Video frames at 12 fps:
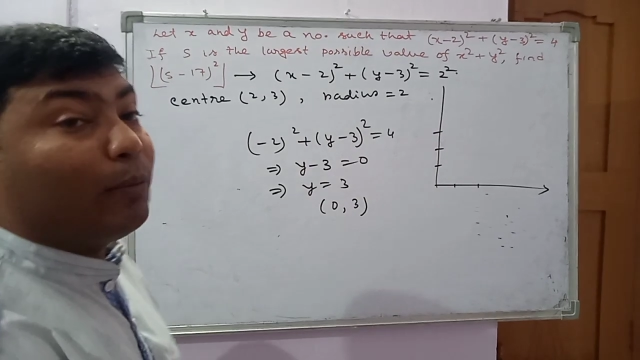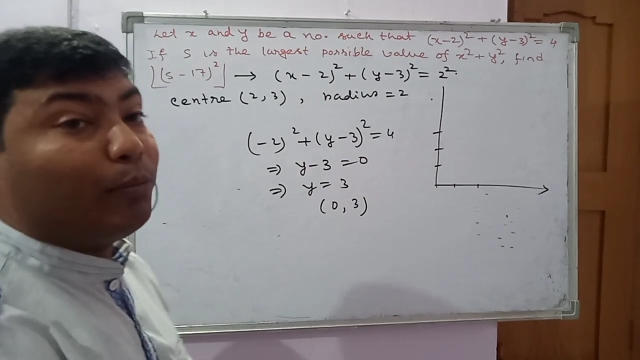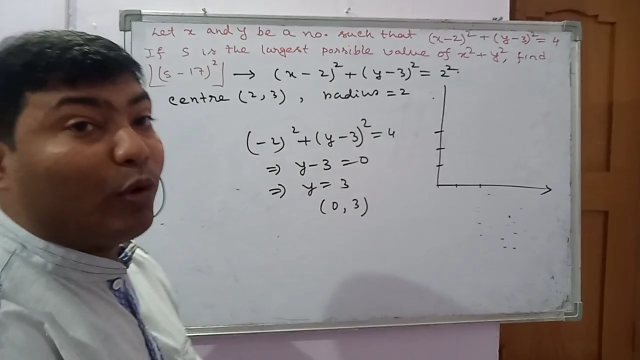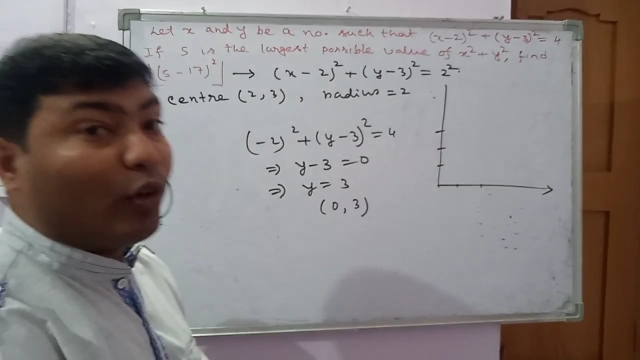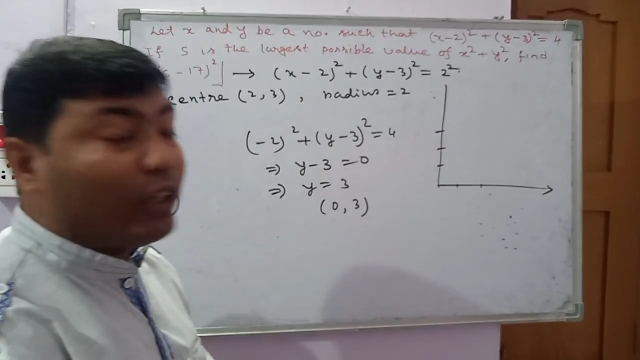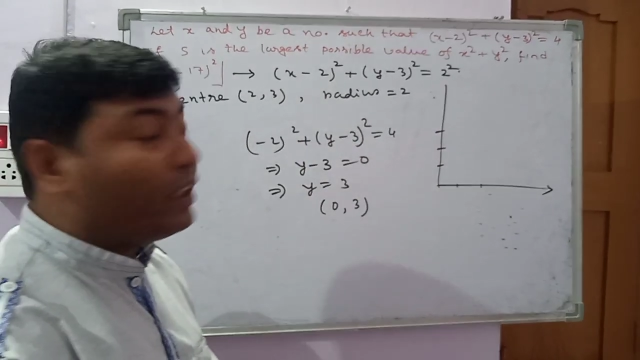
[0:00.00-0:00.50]

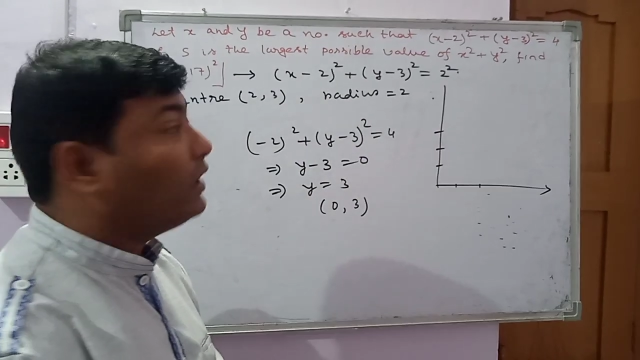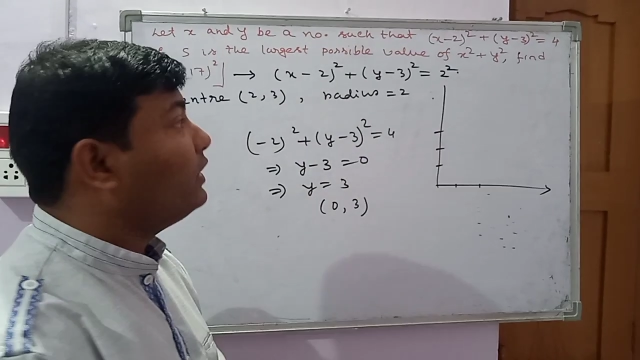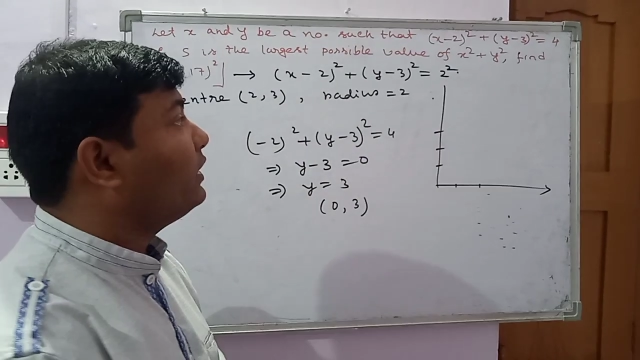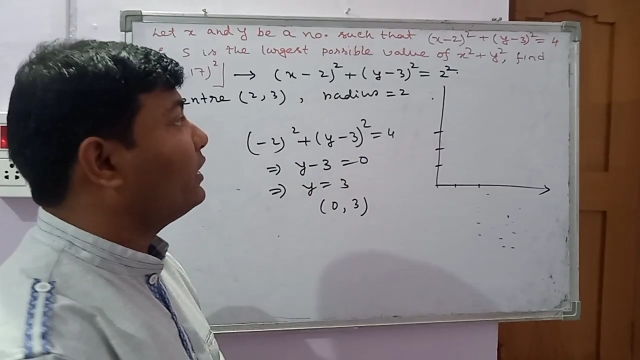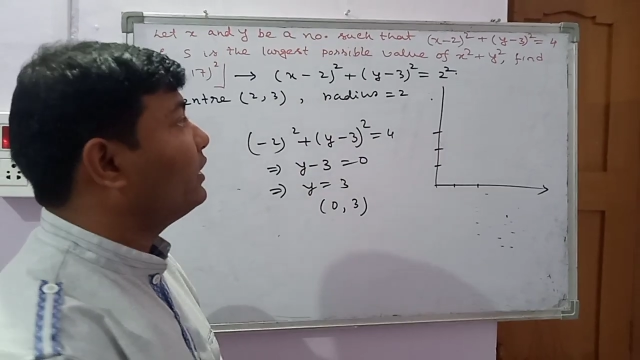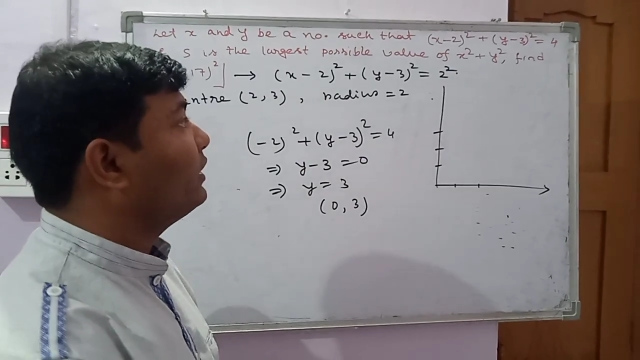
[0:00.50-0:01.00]

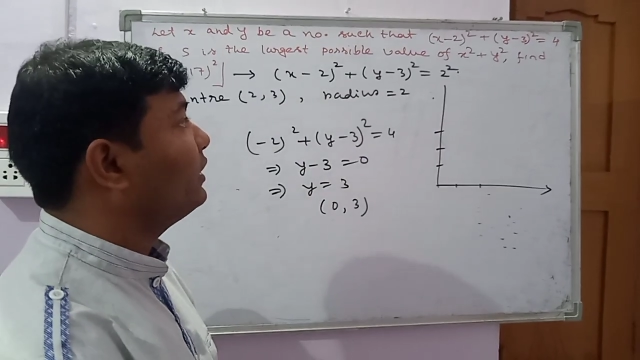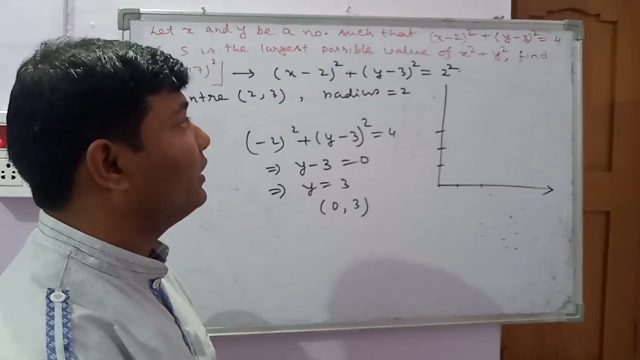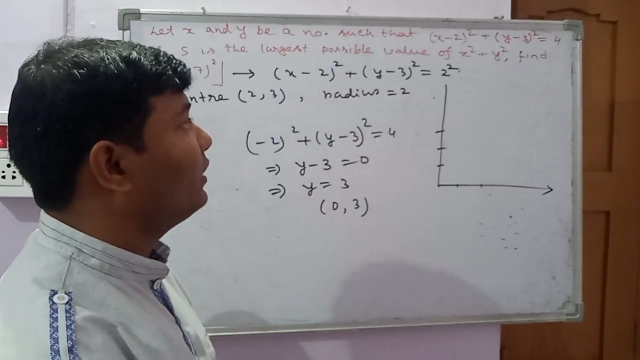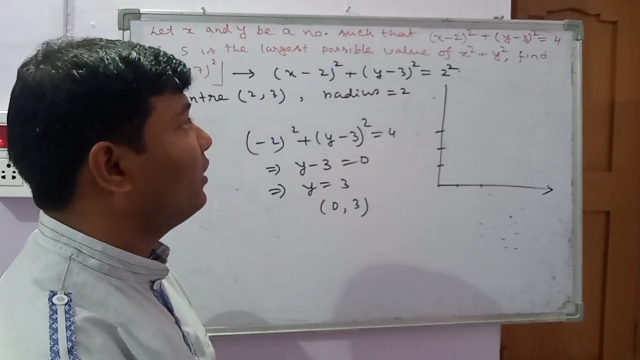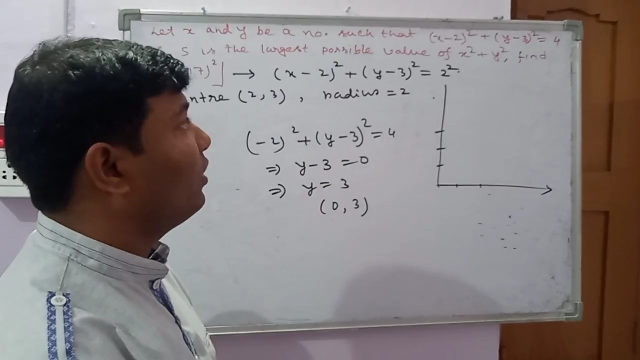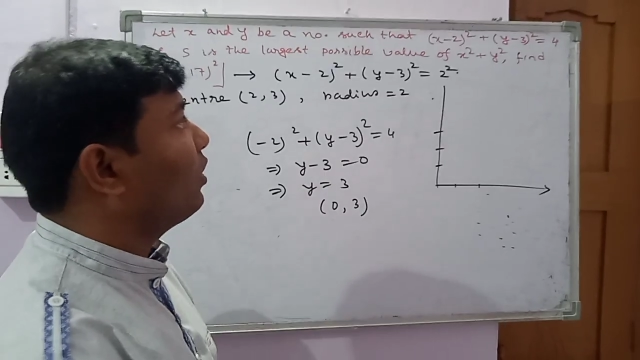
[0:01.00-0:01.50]
point
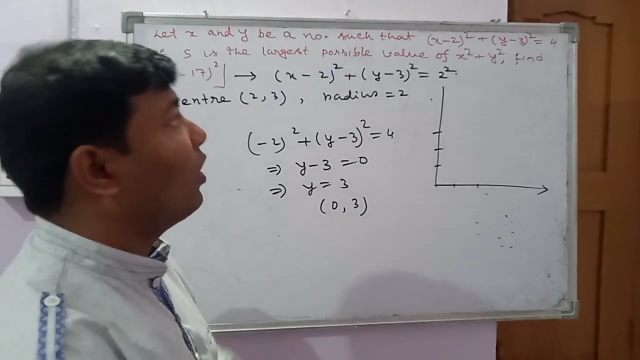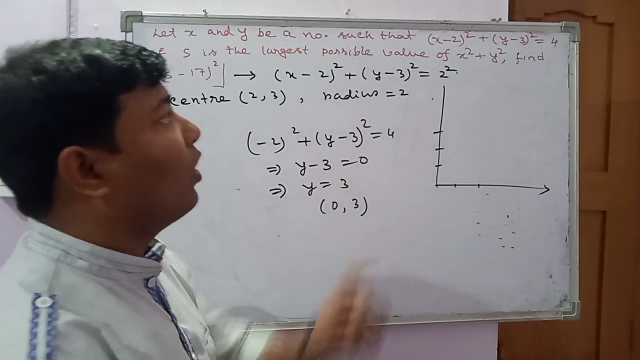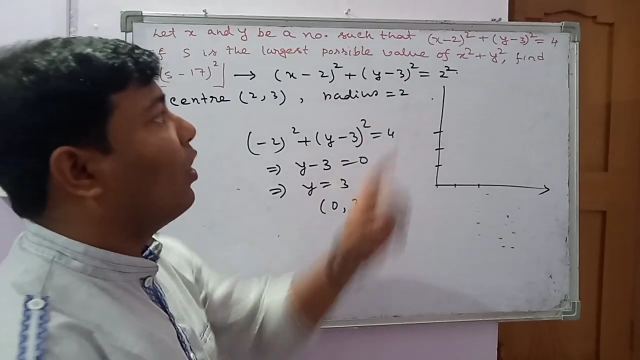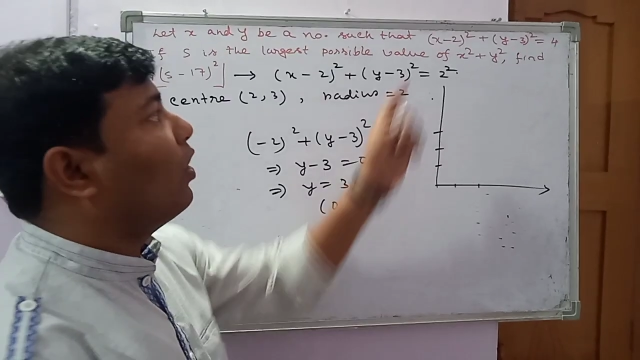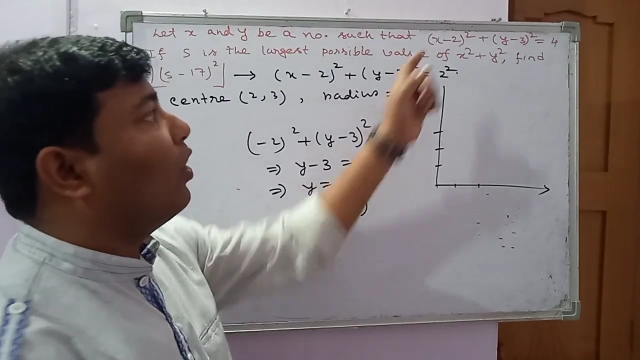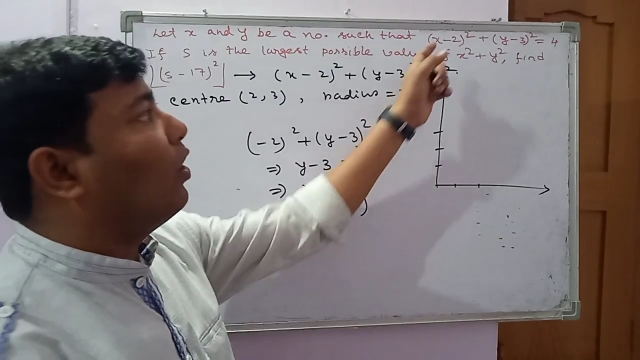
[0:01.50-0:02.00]

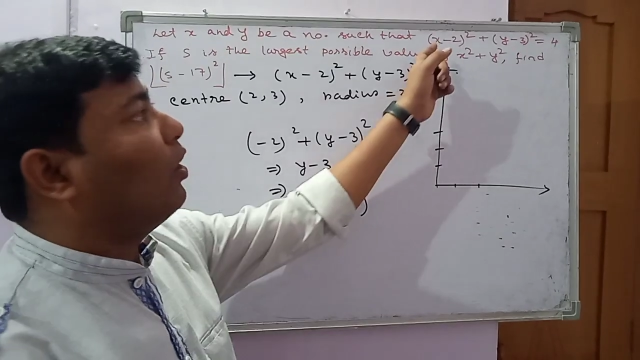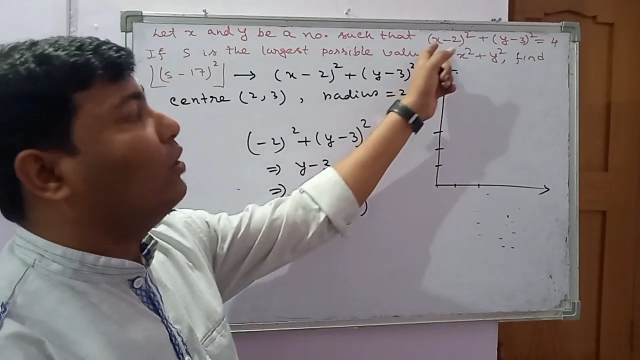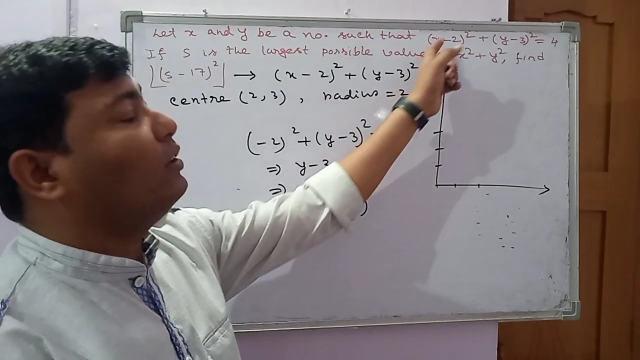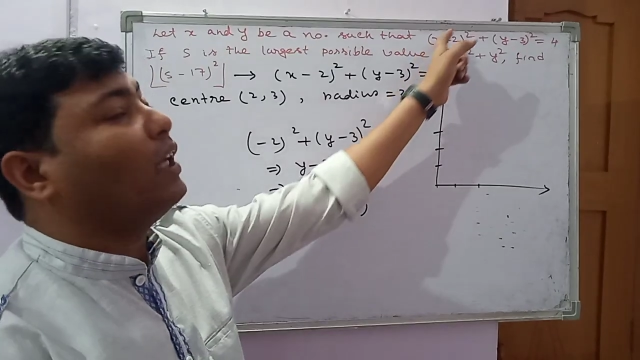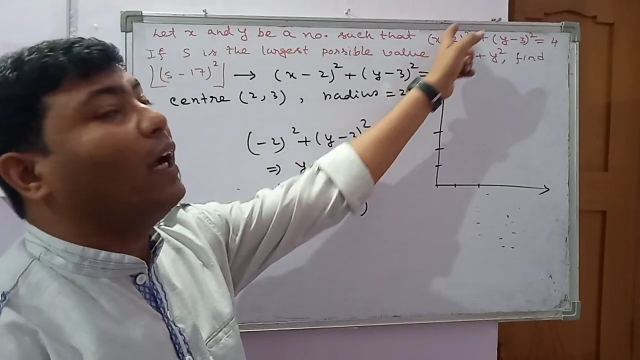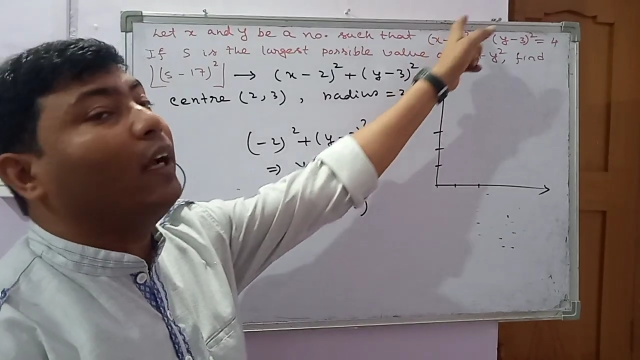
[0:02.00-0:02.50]

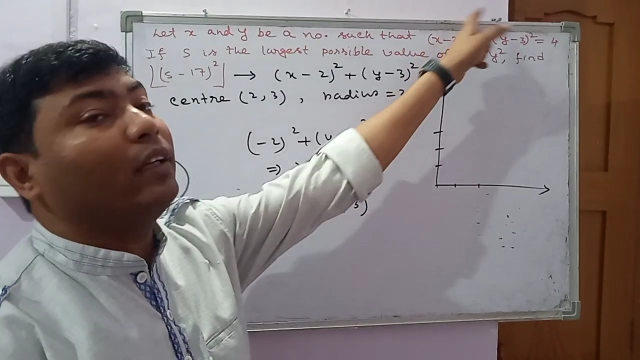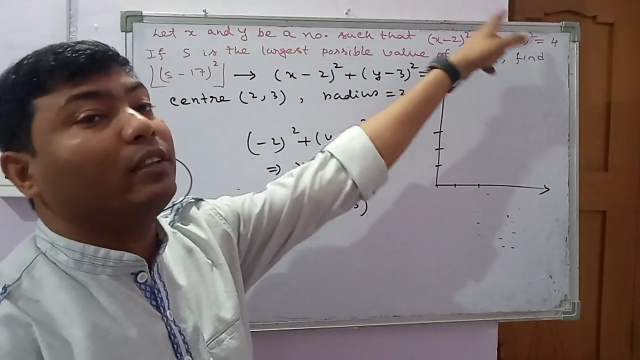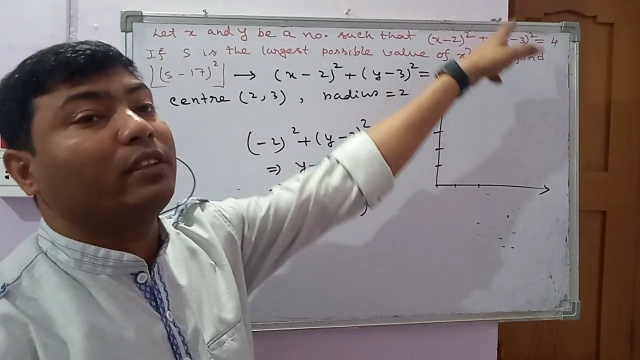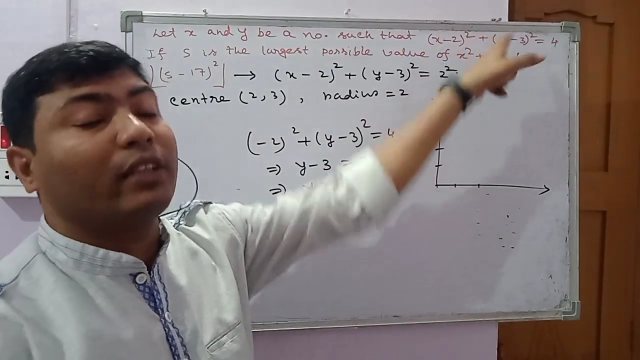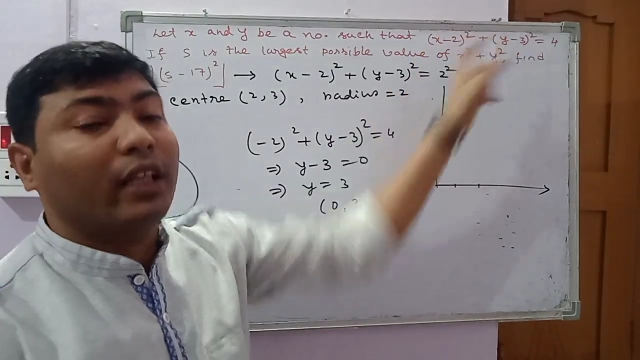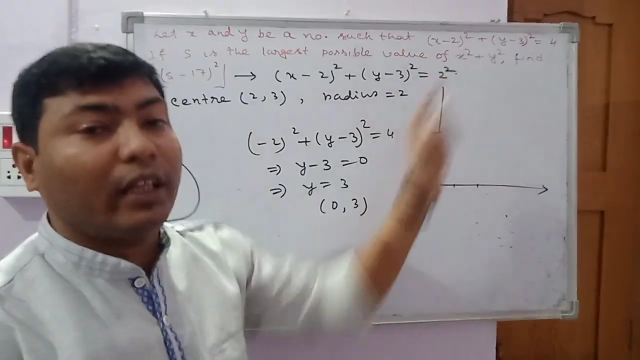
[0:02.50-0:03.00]
on the
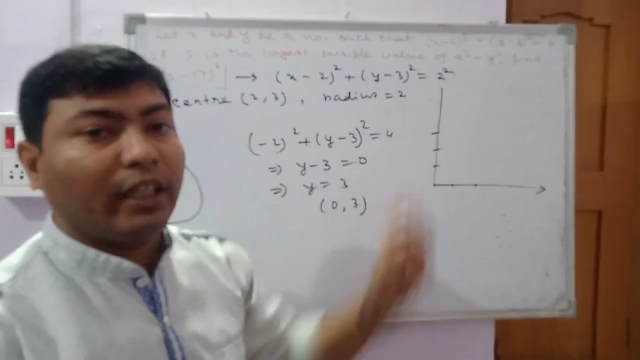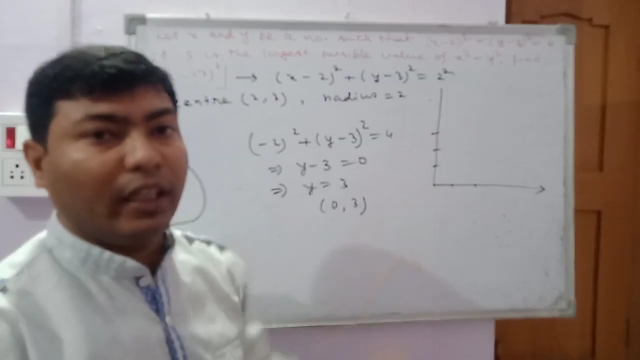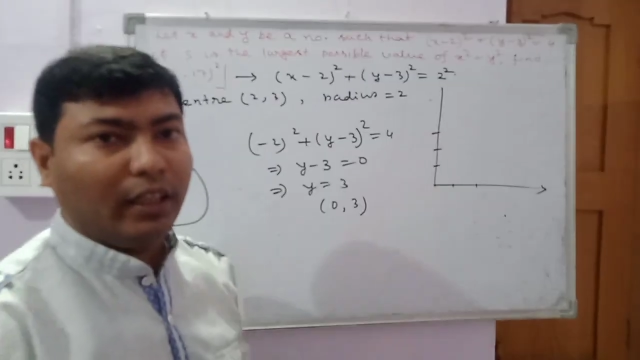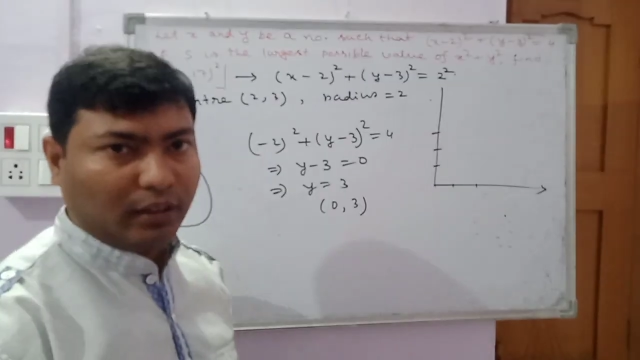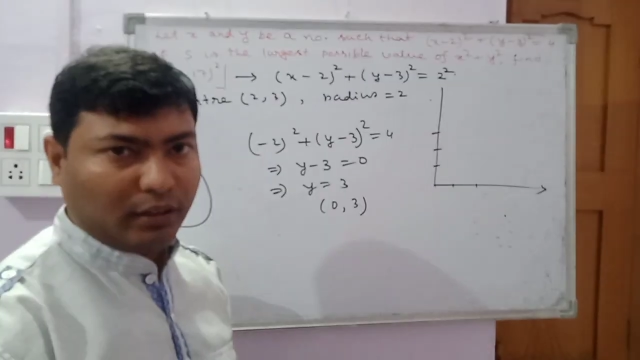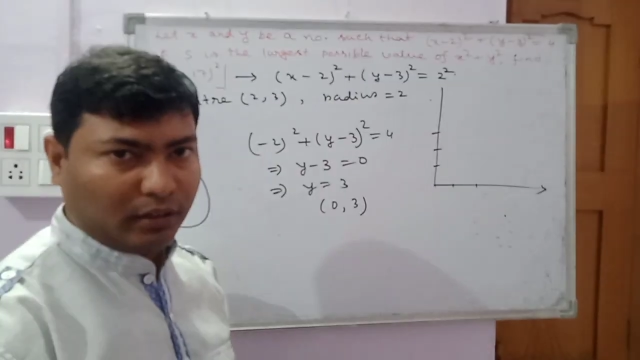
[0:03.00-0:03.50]

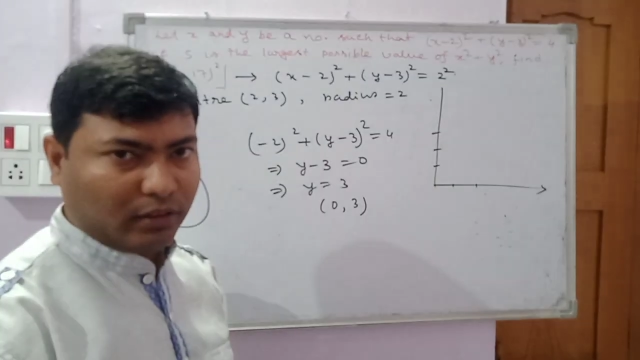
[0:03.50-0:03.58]
circle.